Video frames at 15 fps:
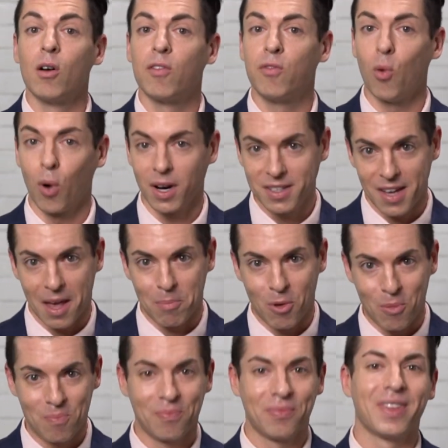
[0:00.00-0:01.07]
For
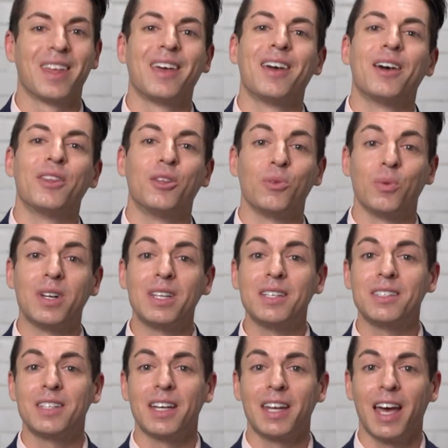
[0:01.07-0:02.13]
example, the real
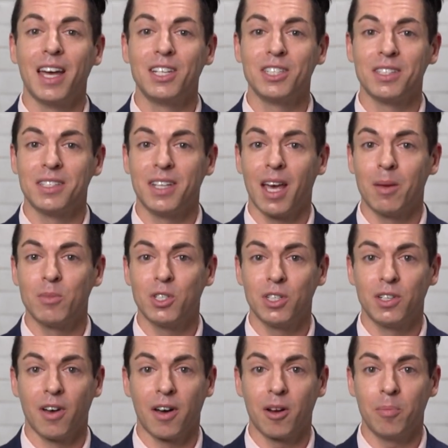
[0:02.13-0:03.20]
estate agent's name should
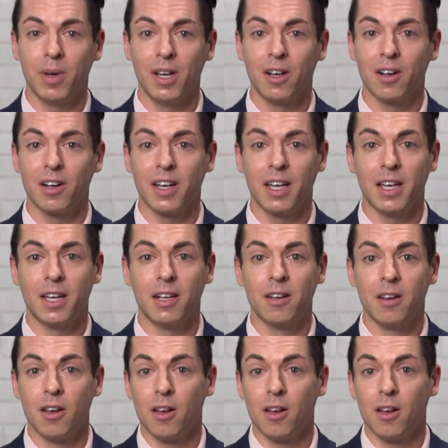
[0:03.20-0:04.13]
not appear in